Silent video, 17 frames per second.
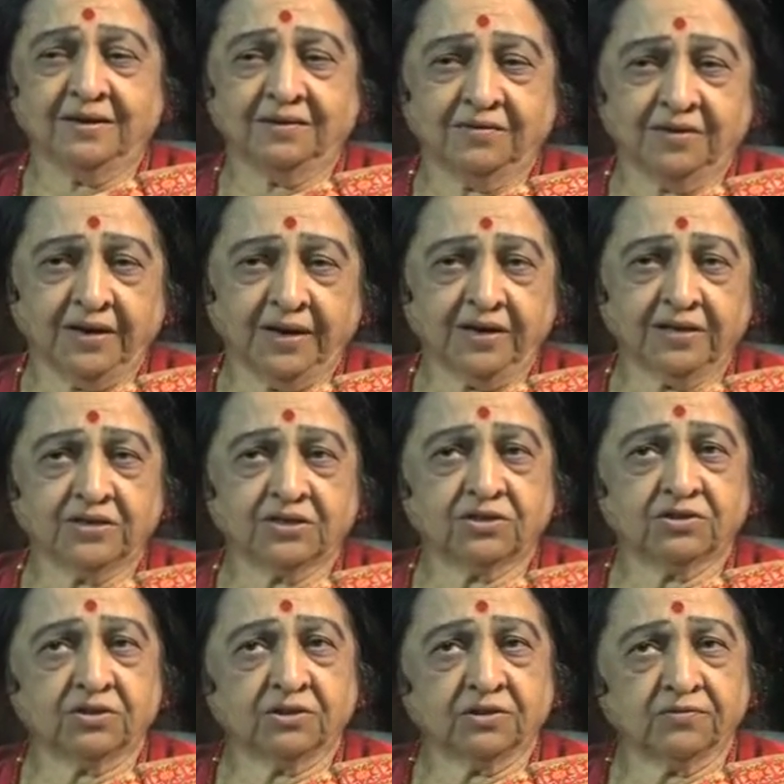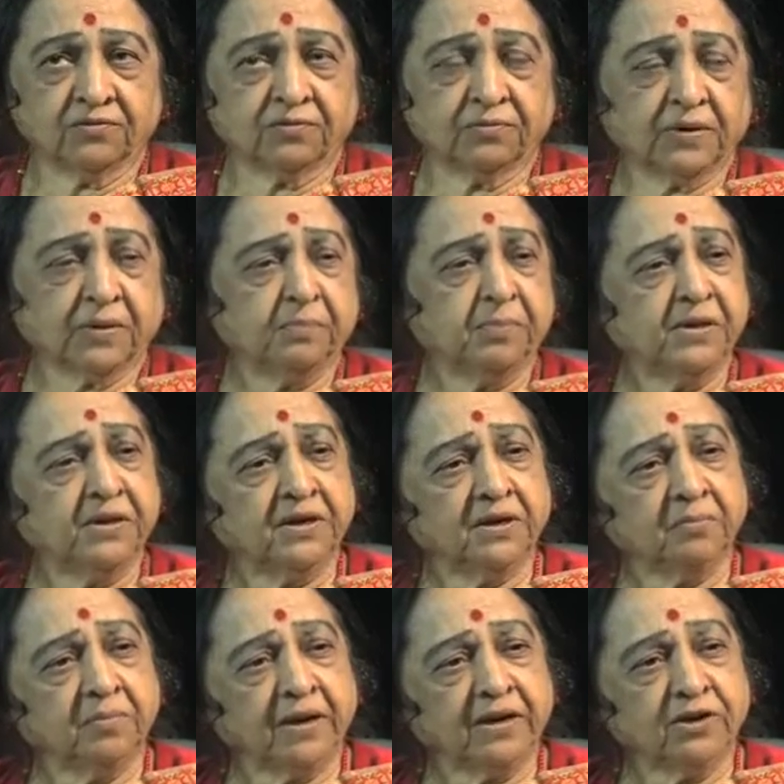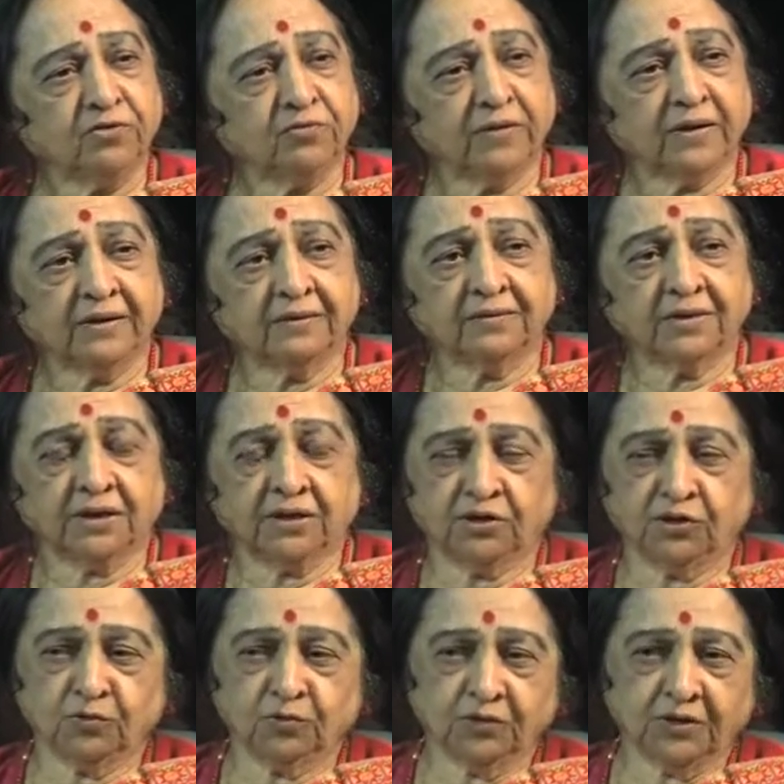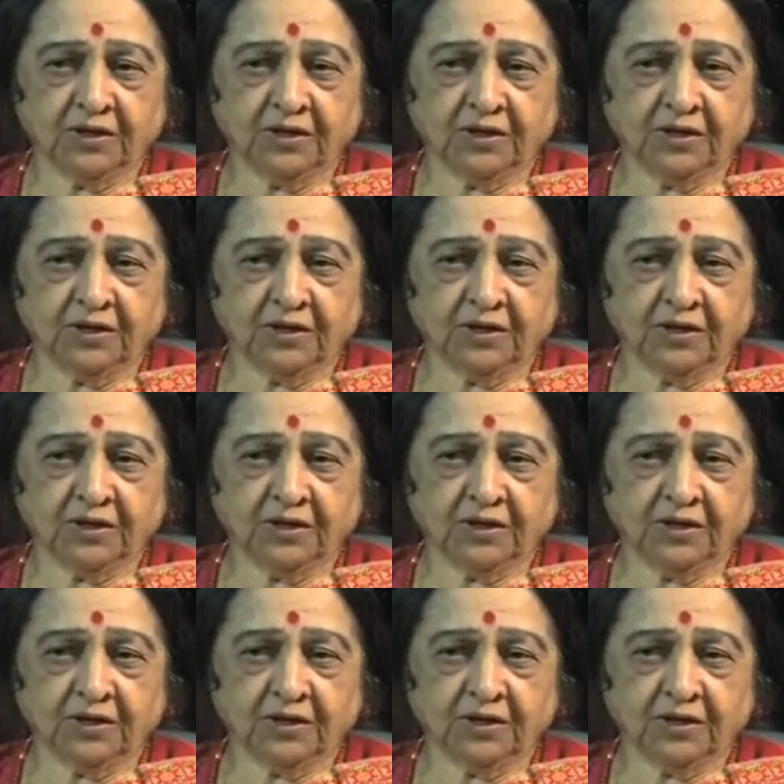When I completed my 12th, I knew